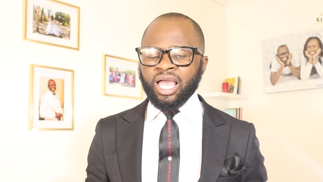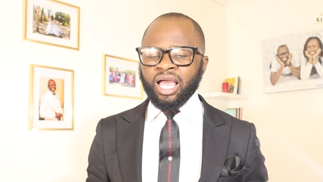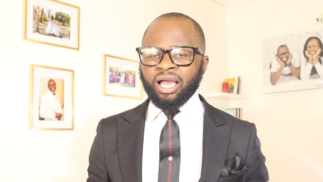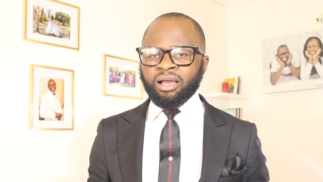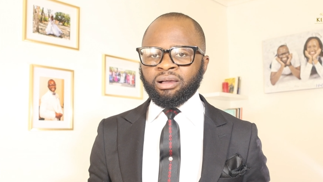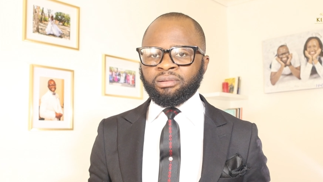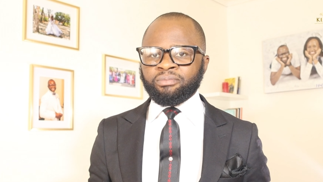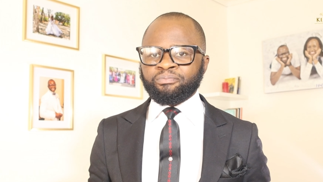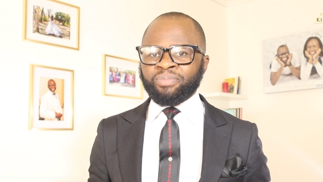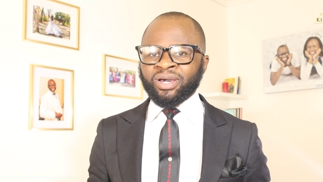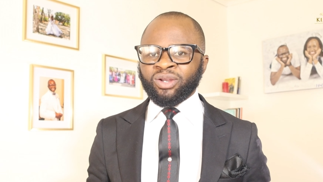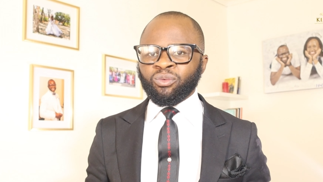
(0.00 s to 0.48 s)

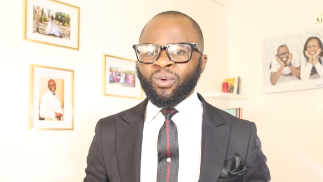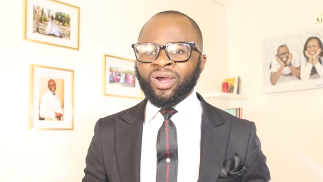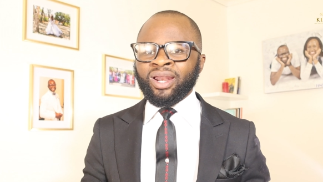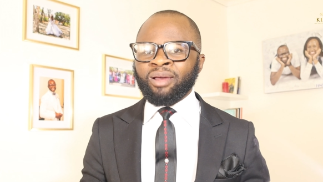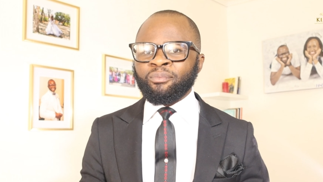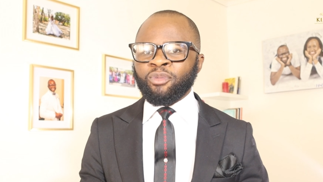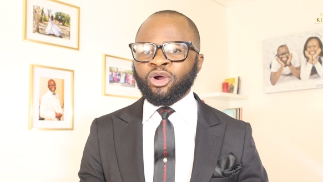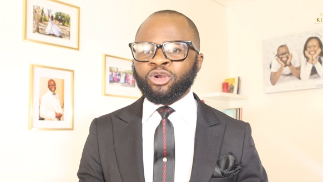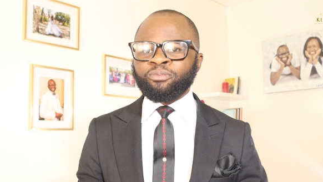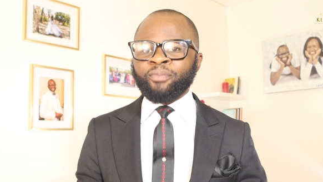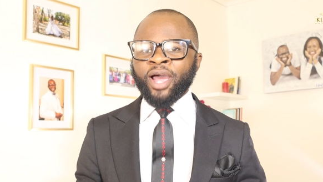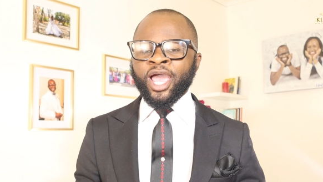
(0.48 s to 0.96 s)
But what
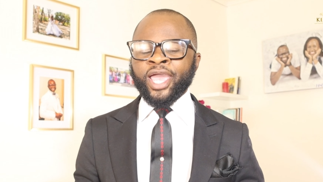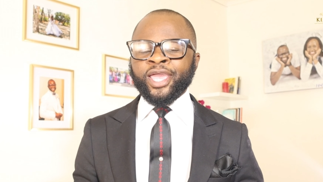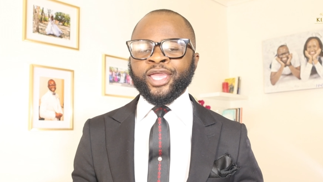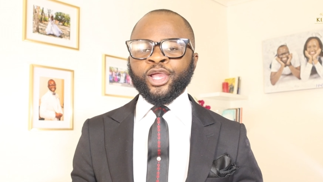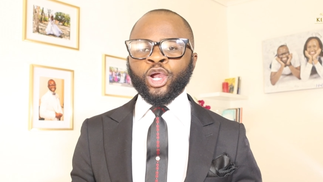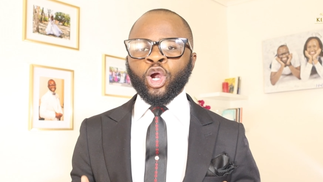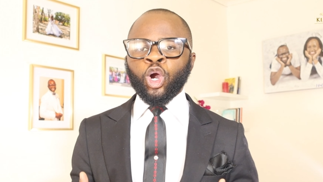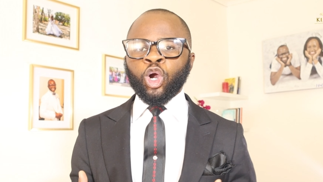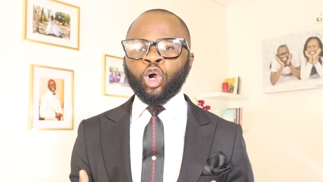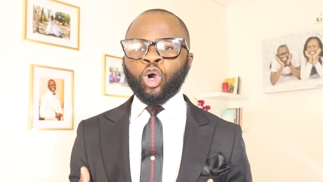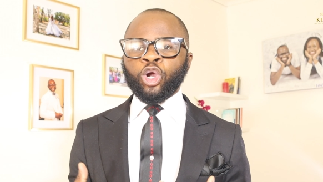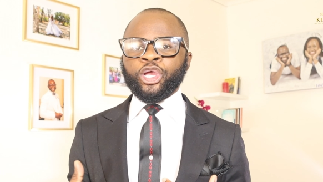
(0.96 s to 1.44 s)
about
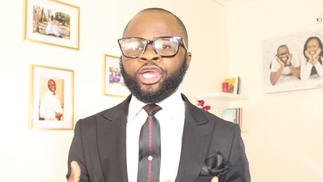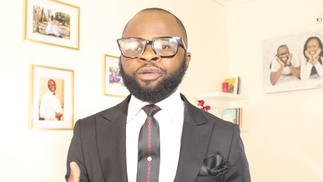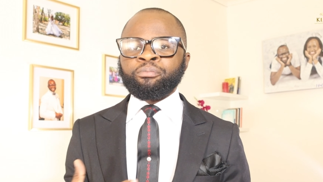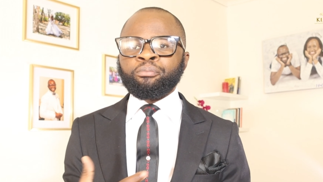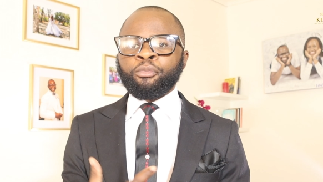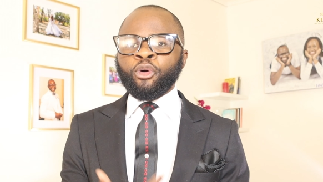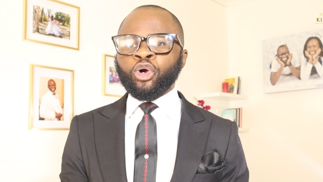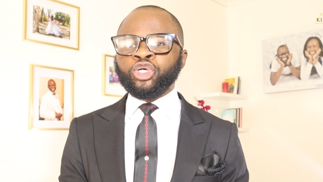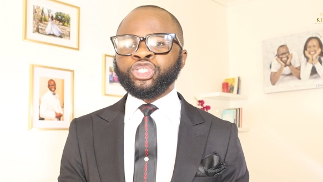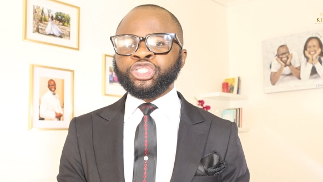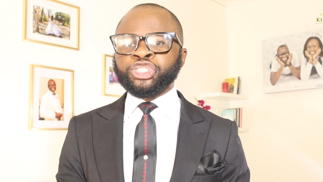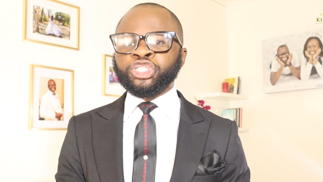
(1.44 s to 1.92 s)
my
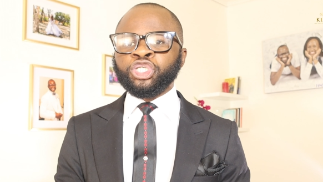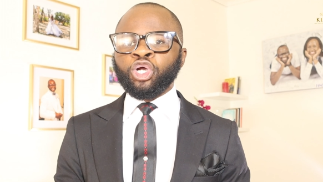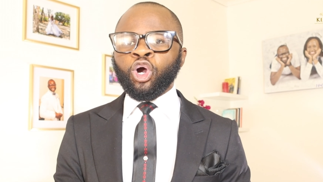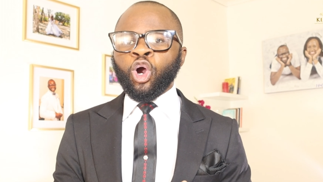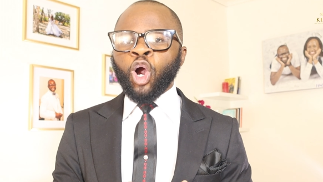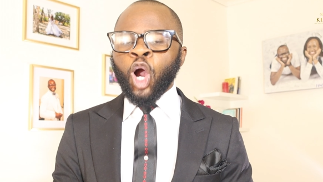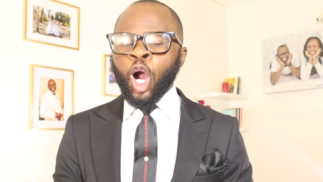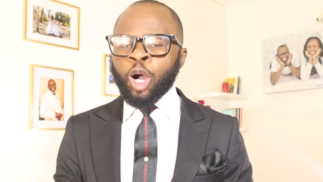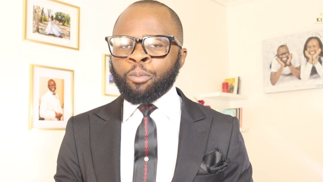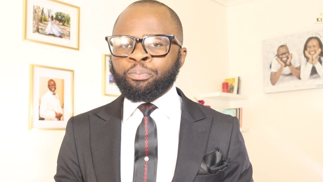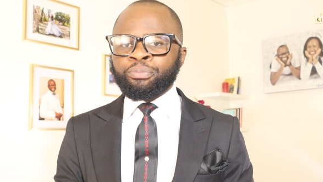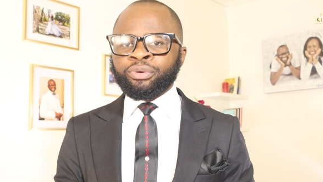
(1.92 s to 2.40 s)
emotional
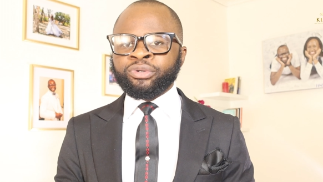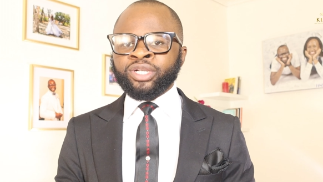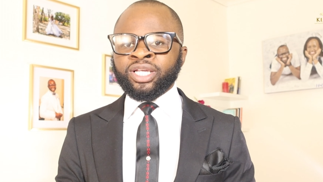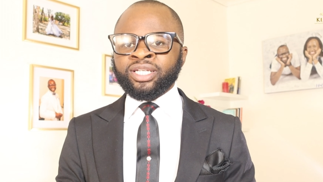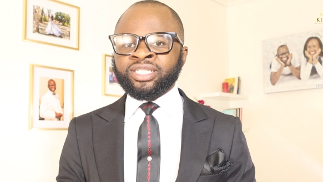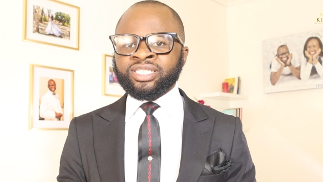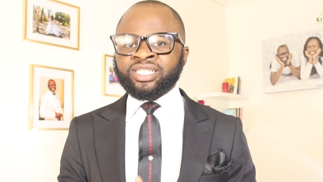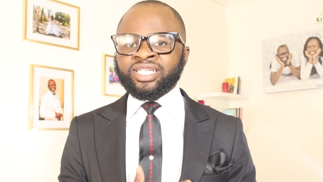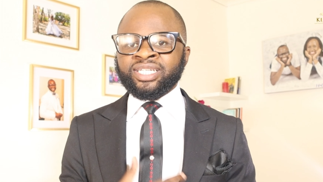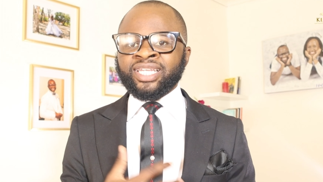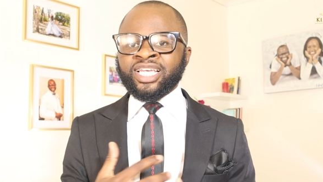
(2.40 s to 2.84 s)
component?